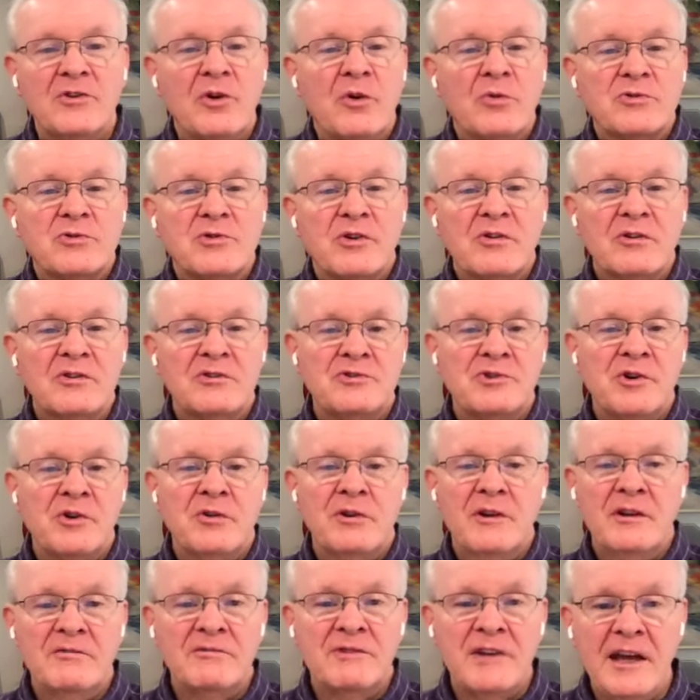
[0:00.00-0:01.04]
Don't start a
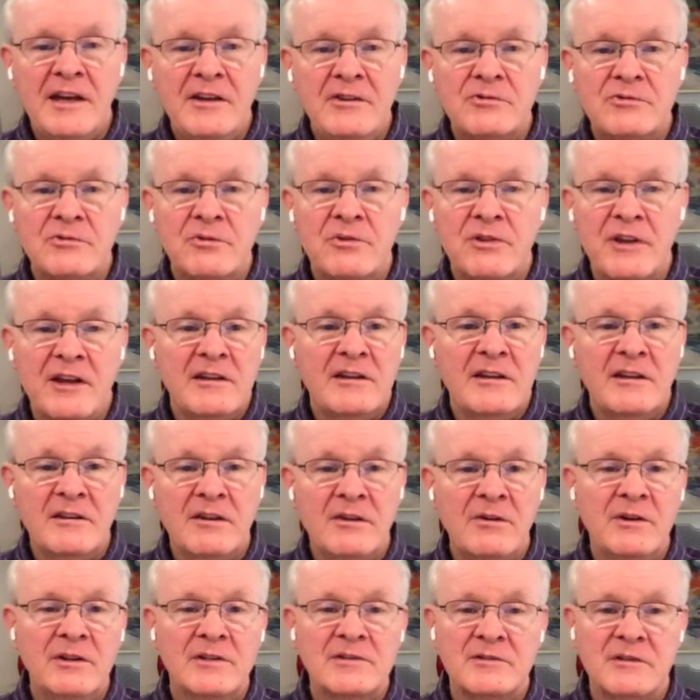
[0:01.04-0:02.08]
journey of danger
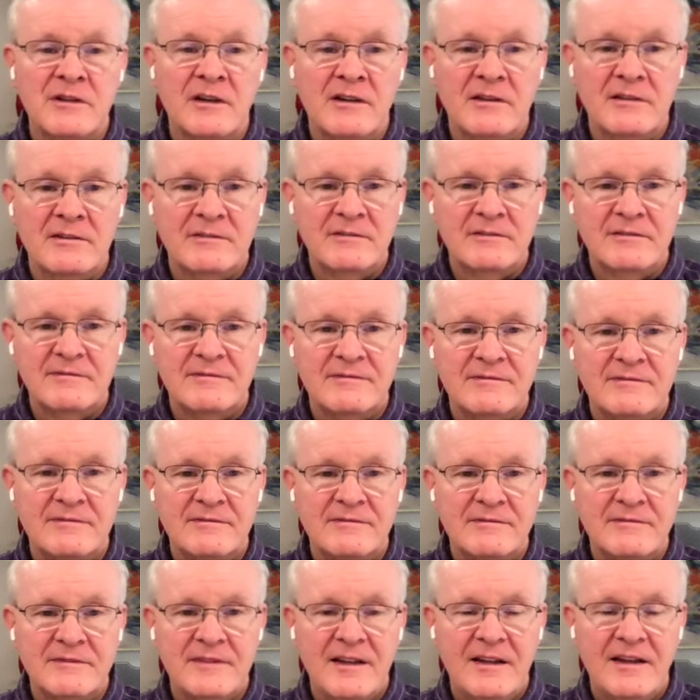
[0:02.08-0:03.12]
thinking there is none.
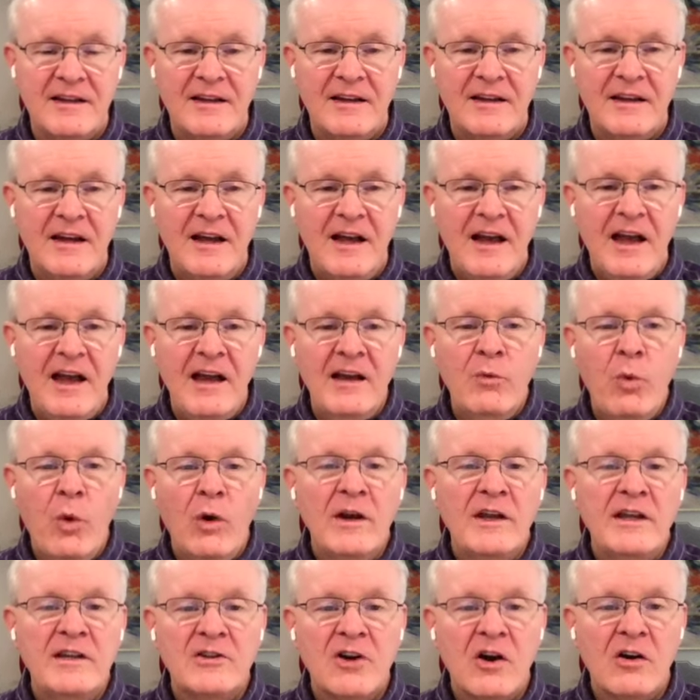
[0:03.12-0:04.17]

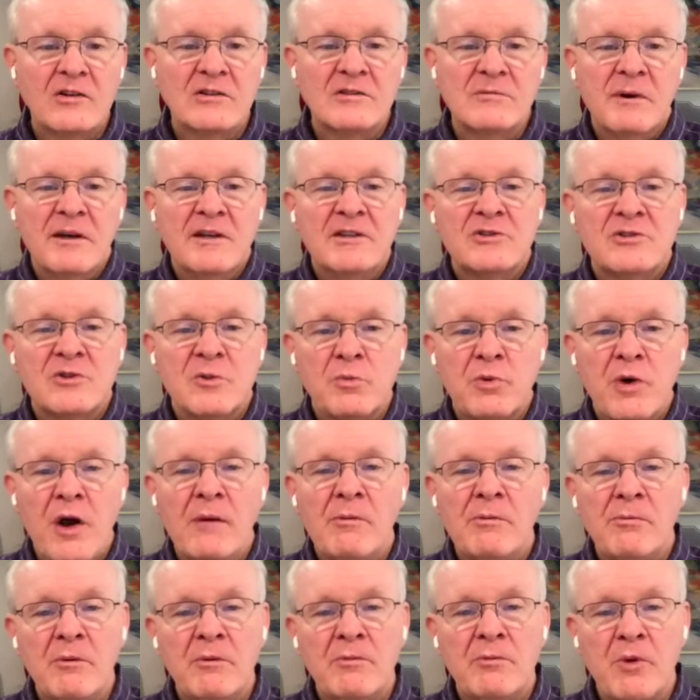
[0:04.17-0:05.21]
And what he talks about is the
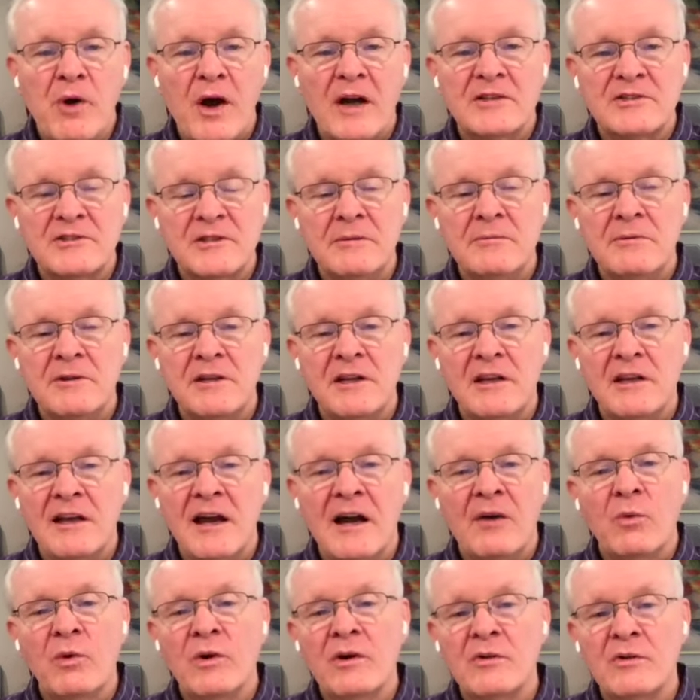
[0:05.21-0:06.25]
problem of
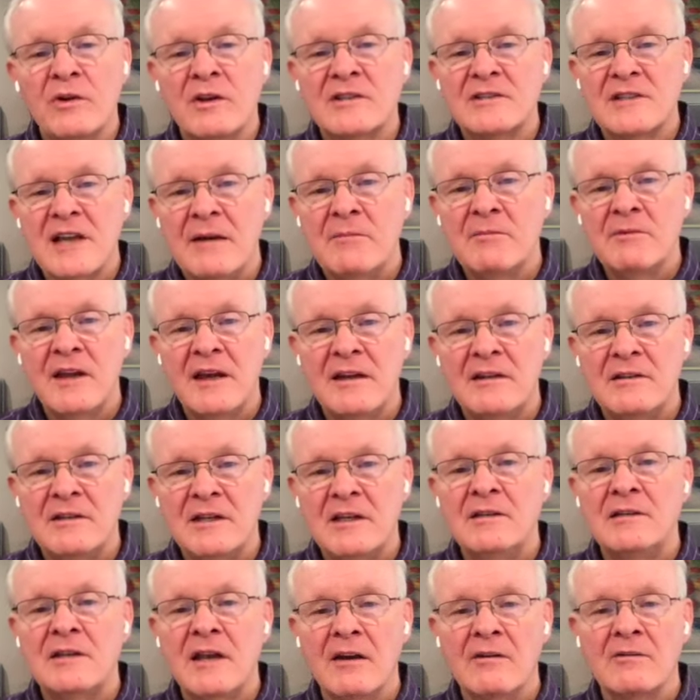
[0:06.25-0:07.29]
proximity. Now, we're going to examine that
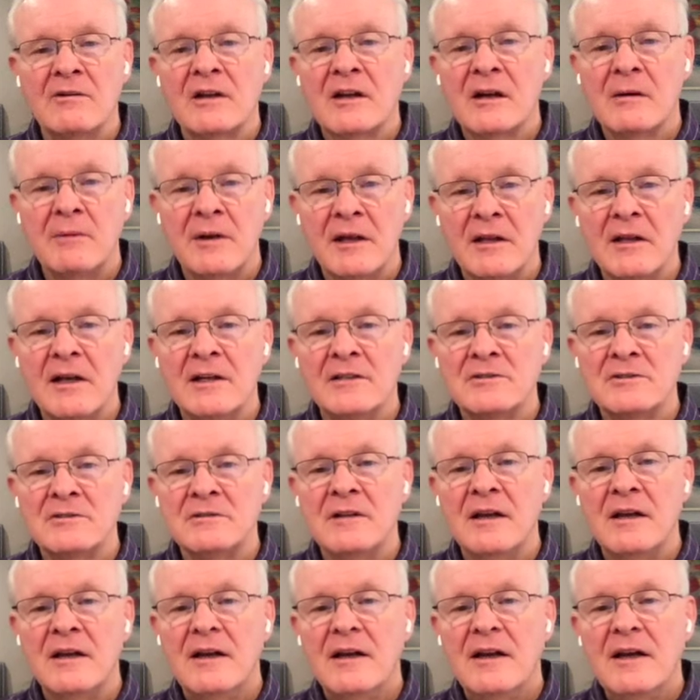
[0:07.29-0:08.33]
in detail in a coming
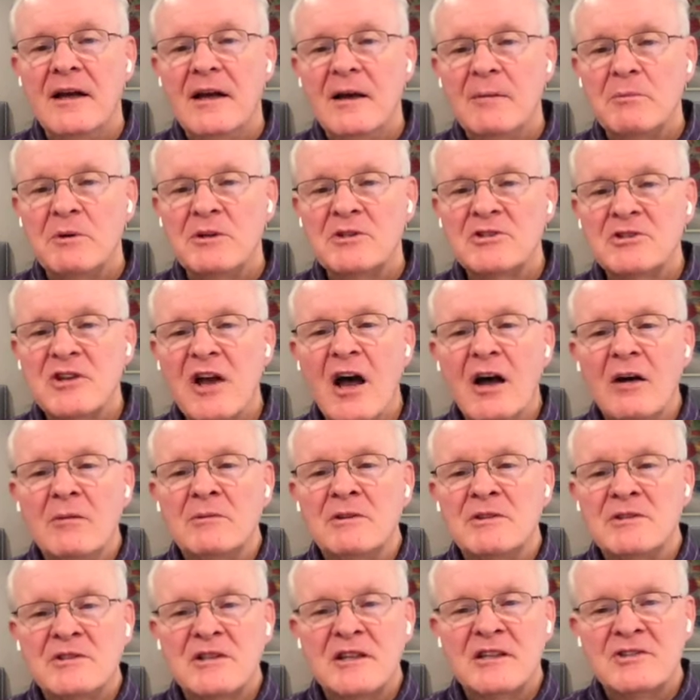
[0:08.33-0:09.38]
lesson. But
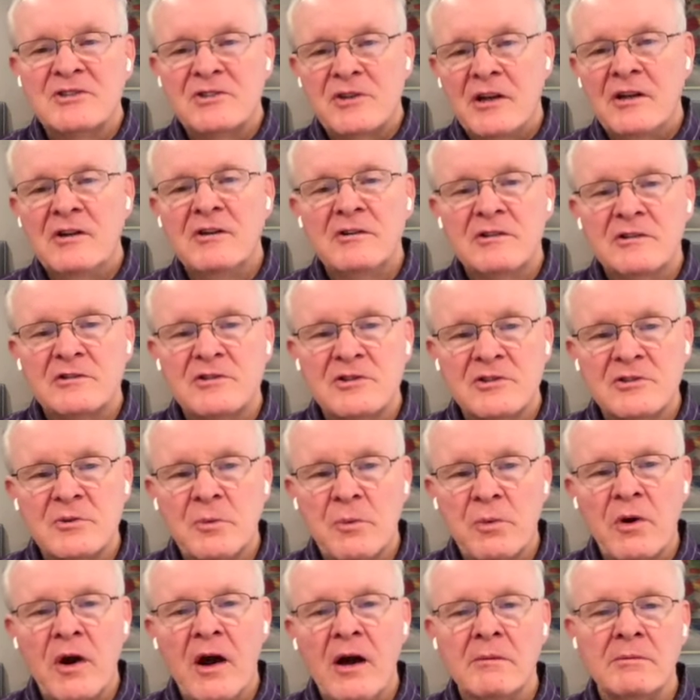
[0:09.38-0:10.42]
Solomon says nearness
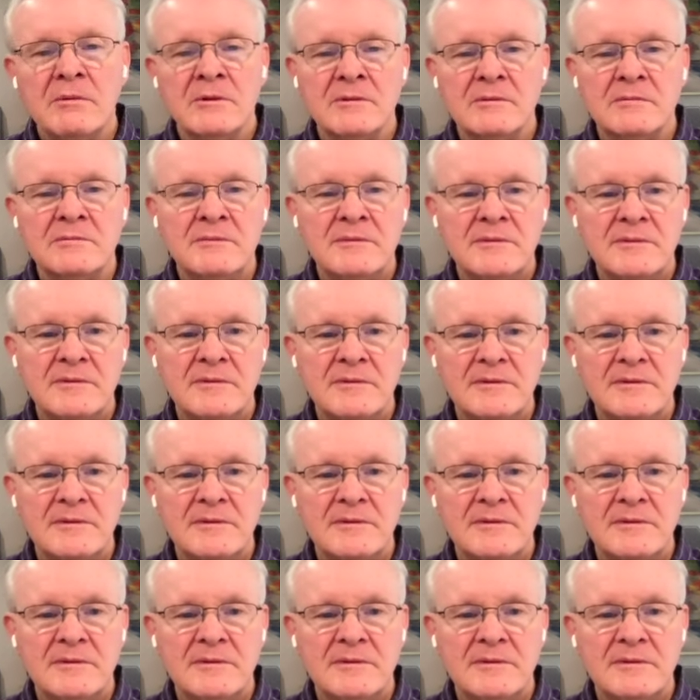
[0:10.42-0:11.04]
is a problem.